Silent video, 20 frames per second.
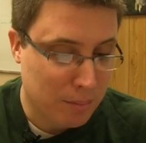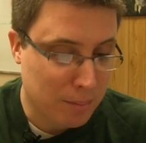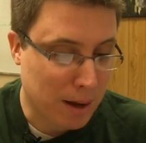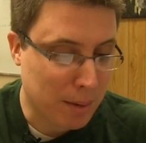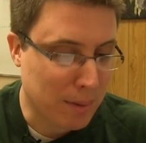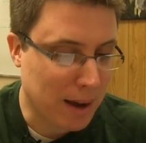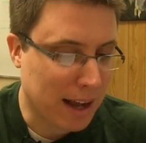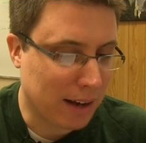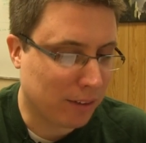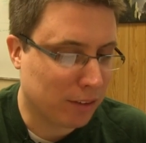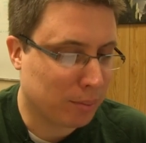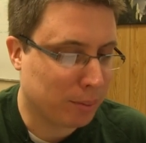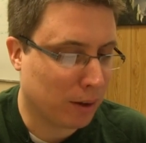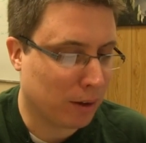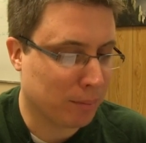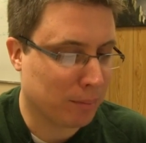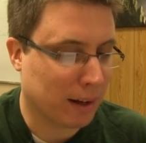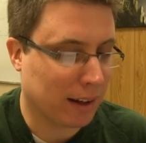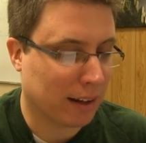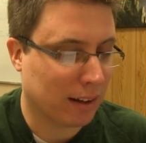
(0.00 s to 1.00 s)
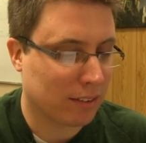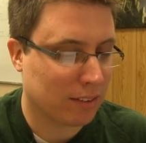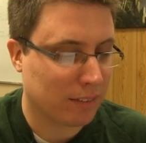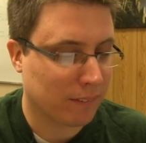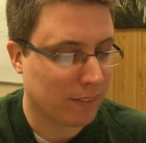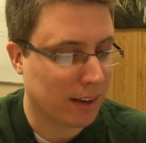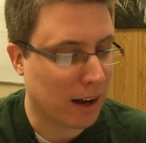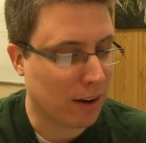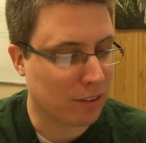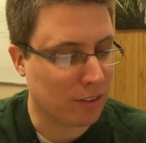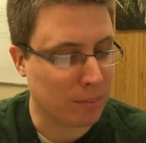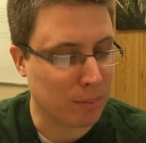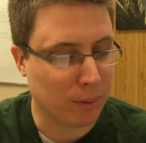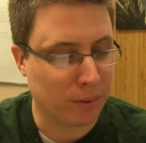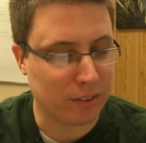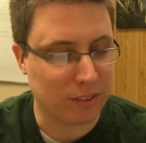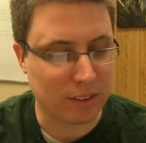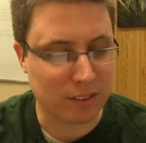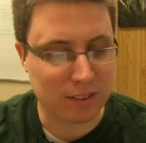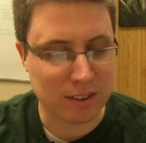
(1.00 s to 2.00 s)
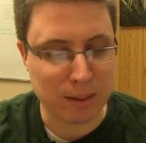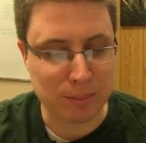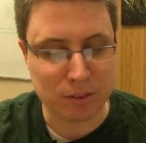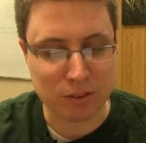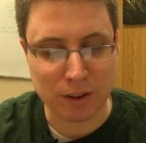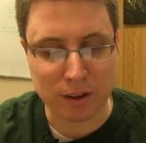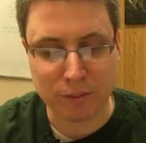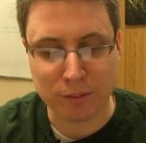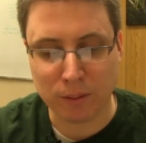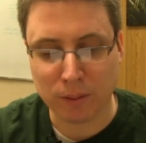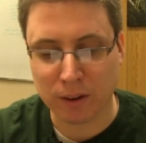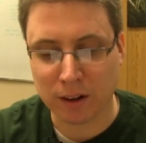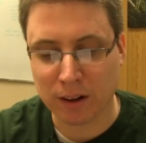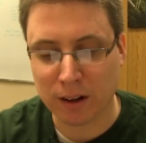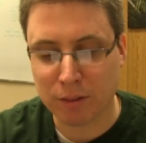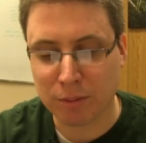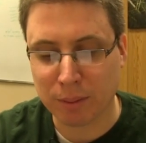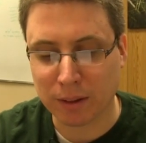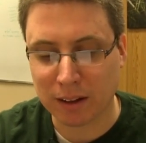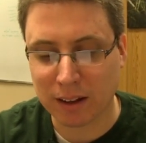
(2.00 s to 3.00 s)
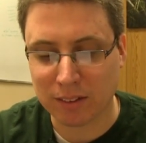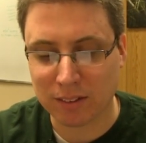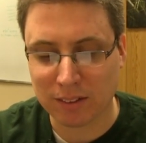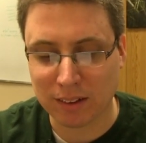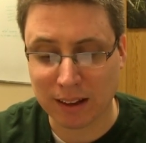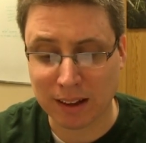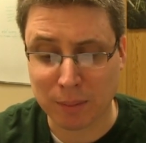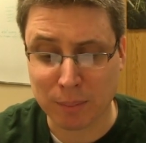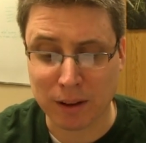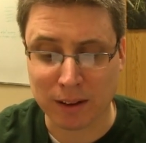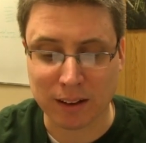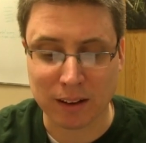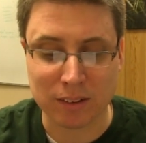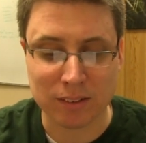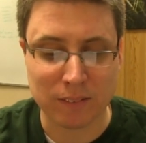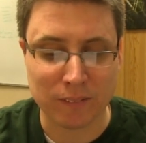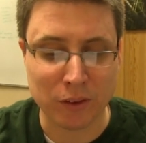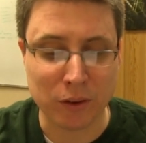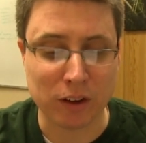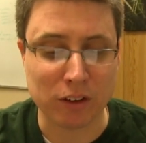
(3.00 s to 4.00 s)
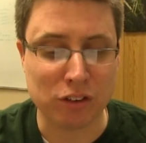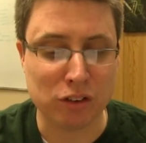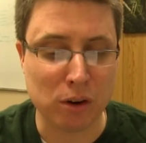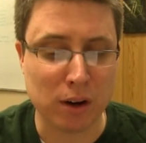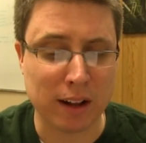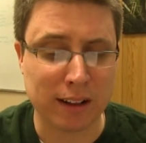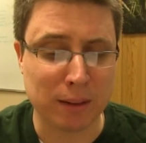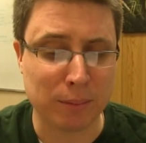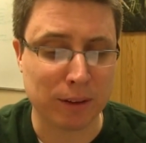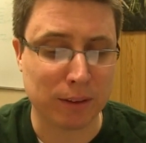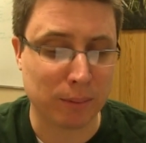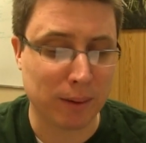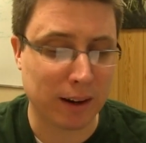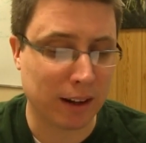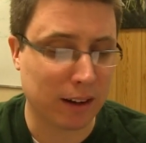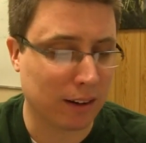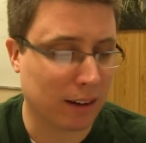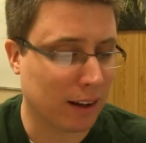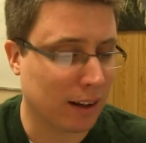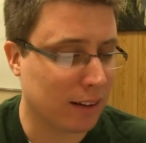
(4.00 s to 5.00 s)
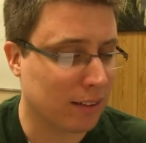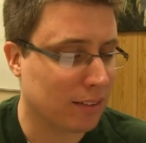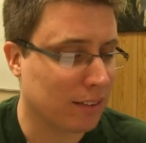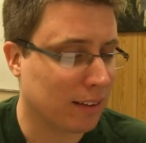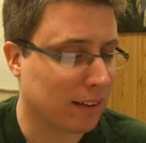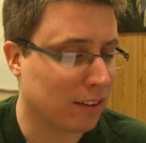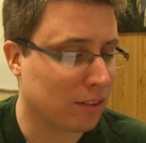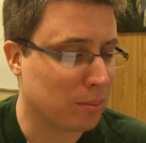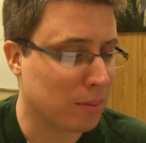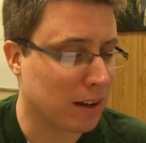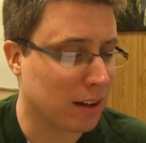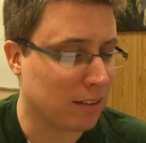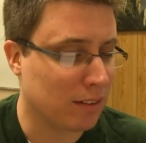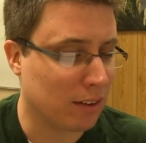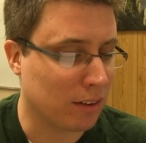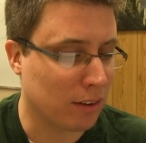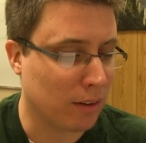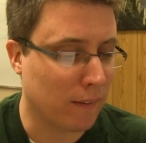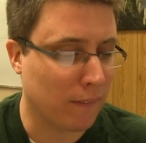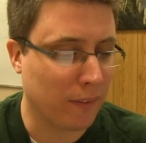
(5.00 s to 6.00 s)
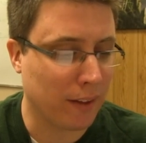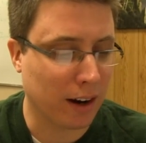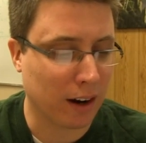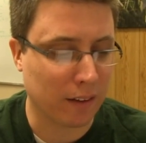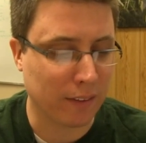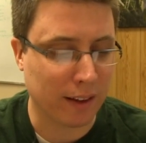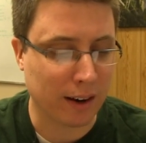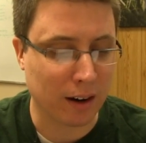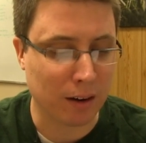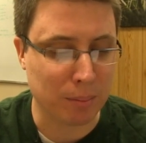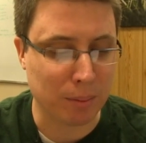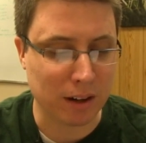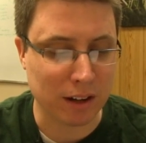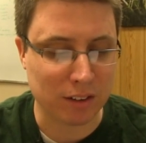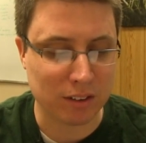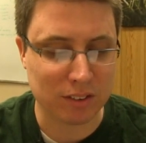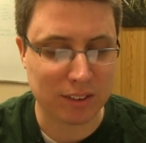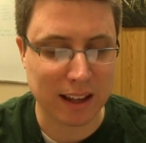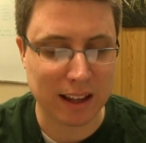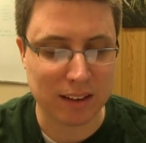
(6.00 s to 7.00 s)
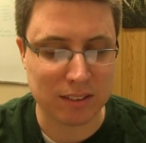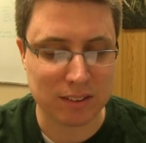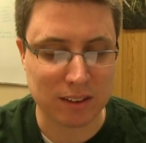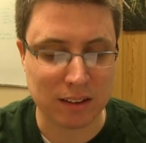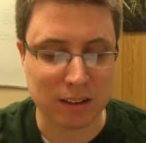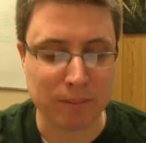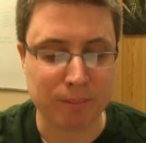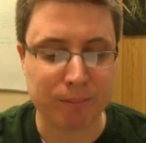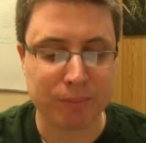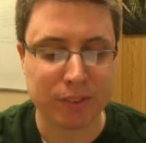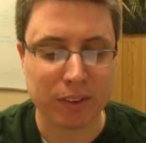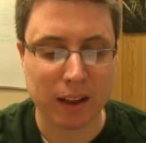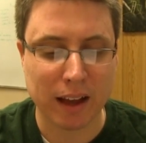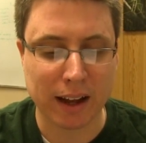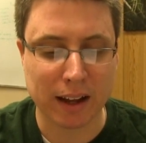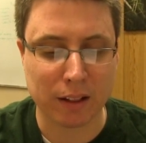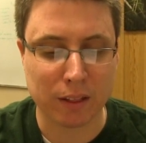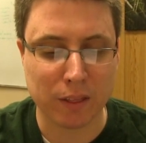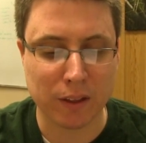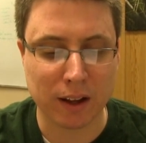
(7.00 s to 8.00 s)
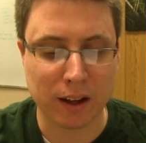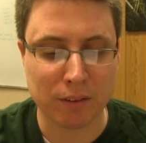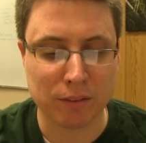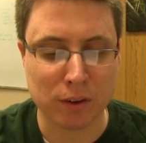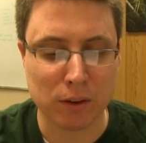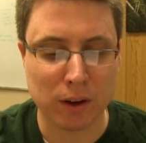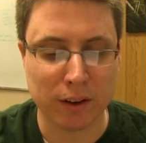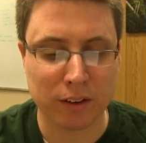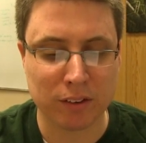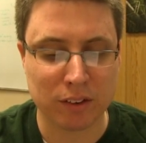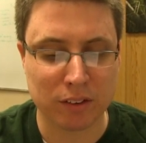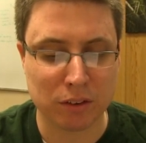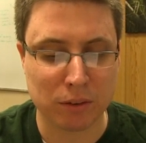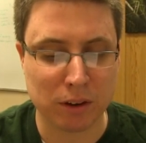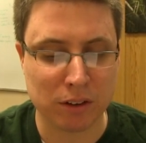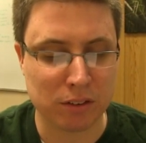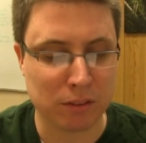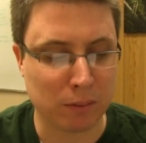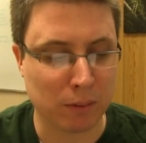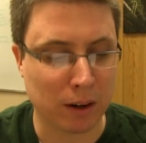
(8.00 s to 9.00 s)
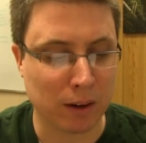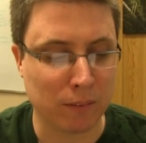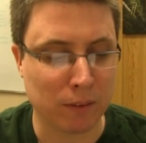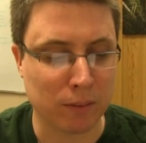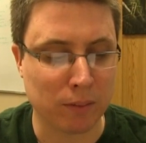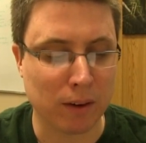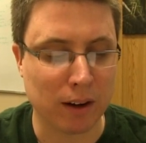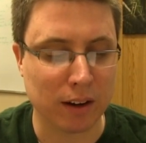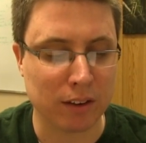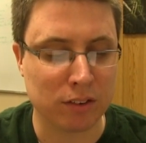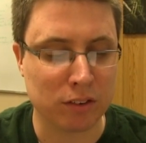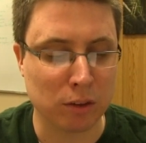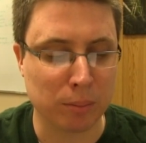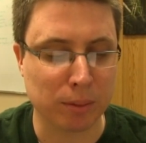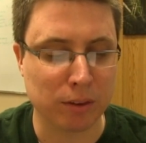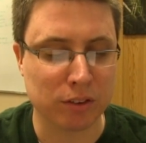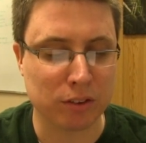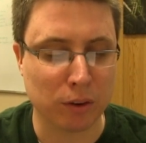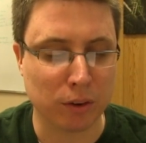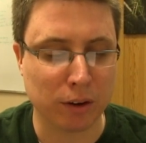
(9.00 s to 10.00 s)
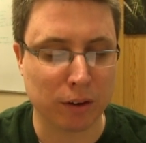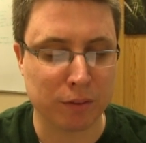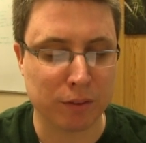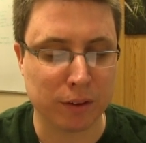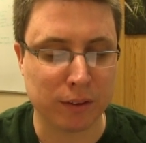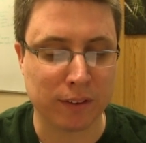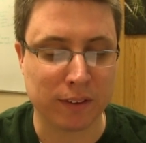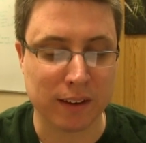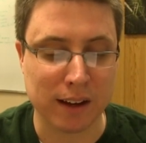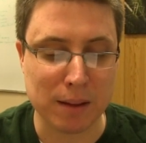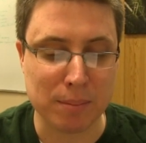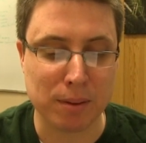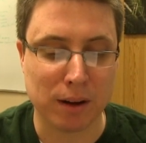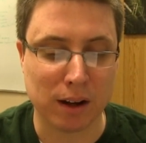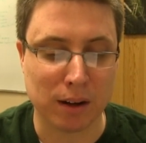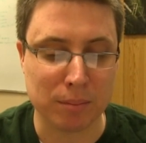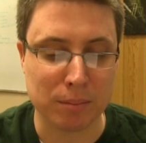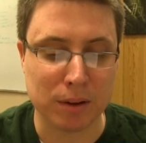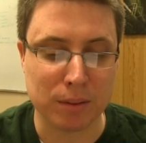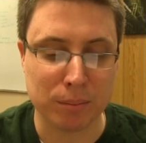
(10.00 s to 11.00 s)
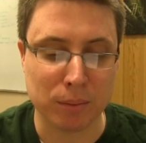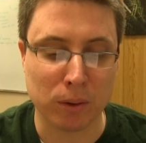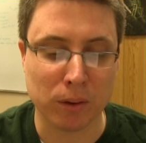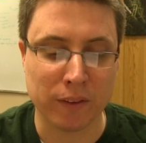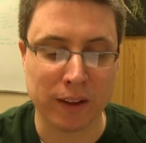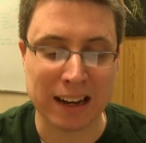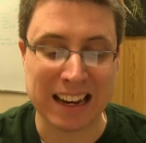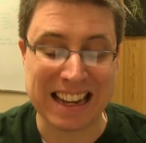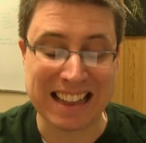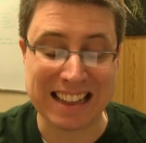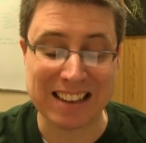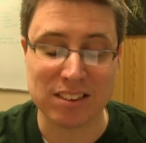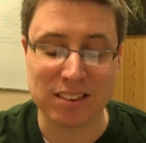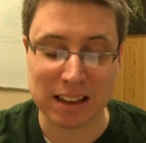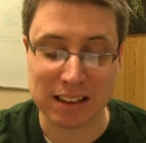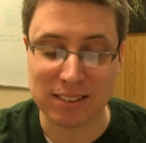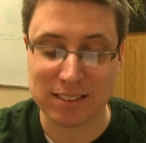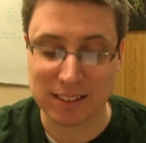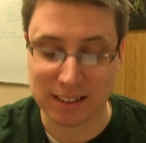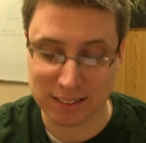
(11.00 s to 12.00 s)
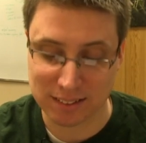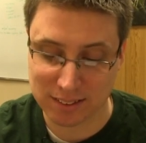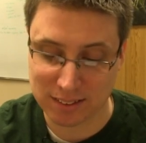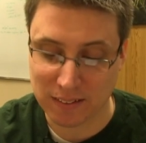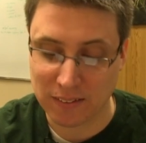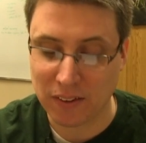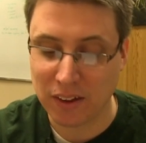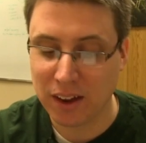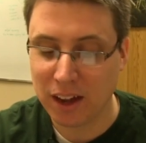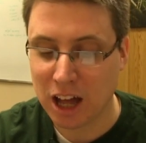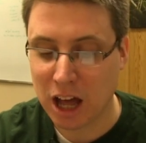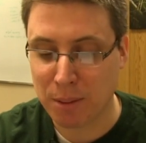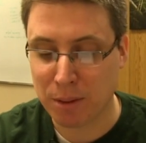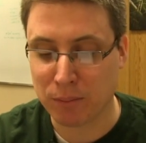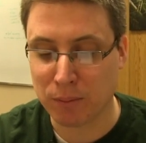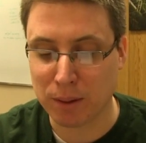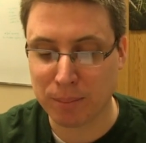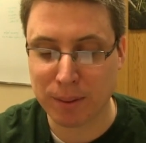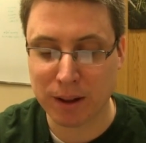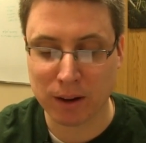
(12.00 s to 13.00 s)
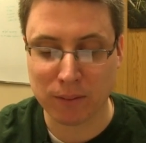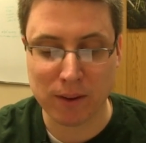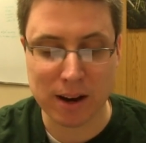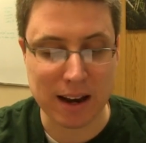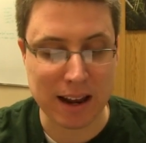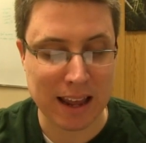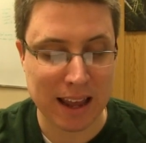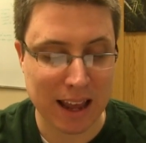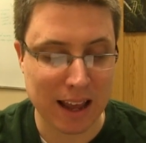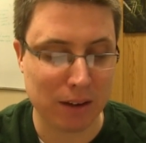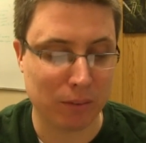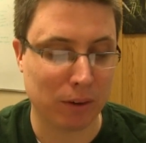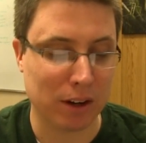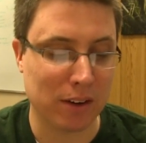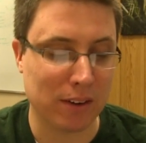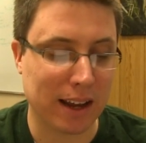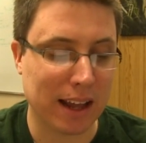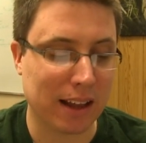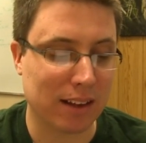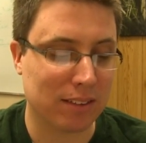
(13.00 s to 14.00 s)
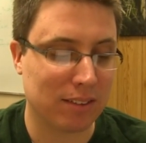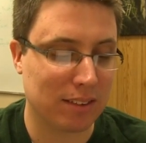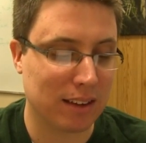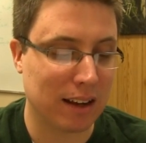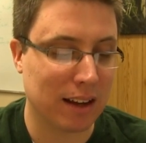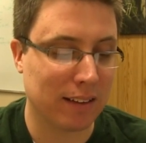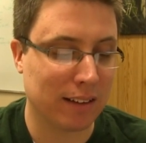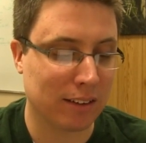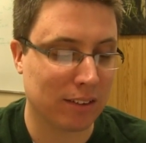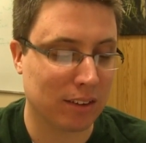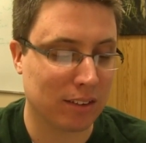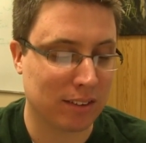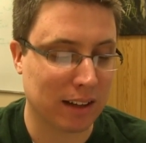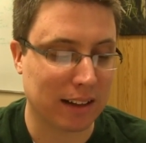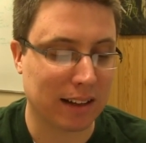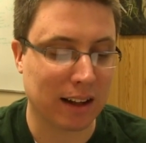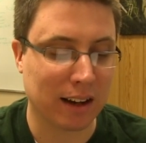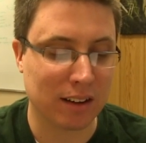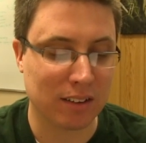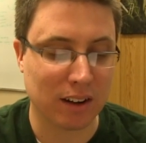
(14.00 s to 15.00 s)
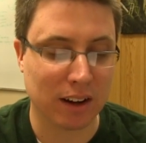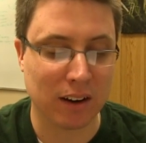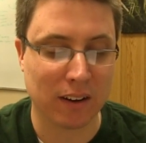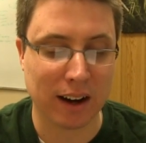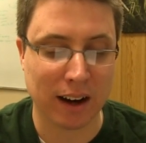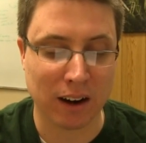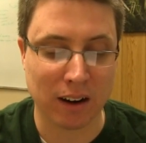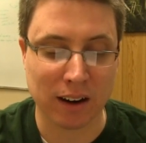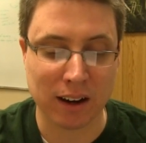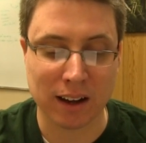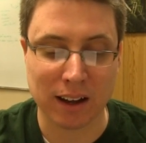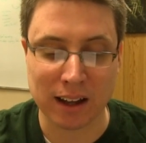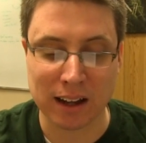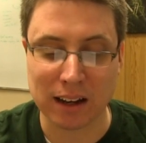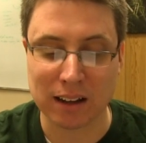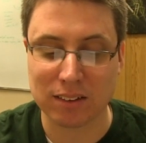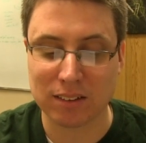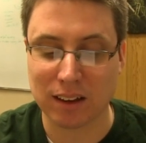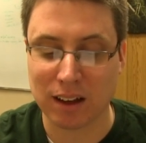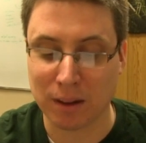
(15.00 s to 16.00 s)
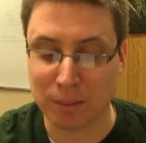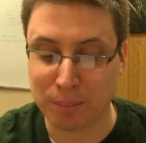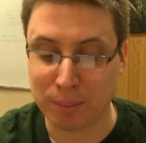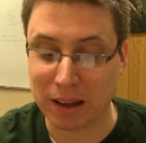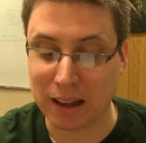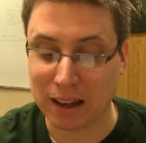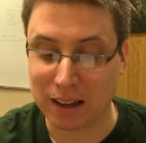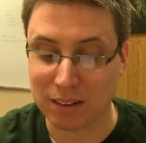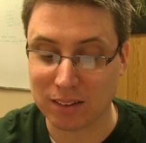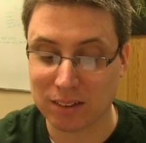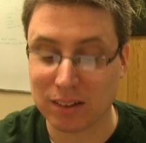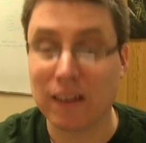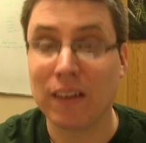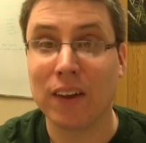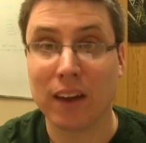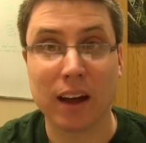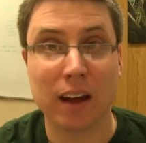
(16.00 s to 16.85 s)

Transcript: My mind was blown by this. Now to most it seems straightforward enough, but let's think about this. You can shoot at them with regular guns. This means you know they are there, but you just can't see them. I can think of no other situation where I would want a super soaker filled with napalm more than in this instance. I mean, what better way to hit what you can't see than to set that entire area in its ablaze?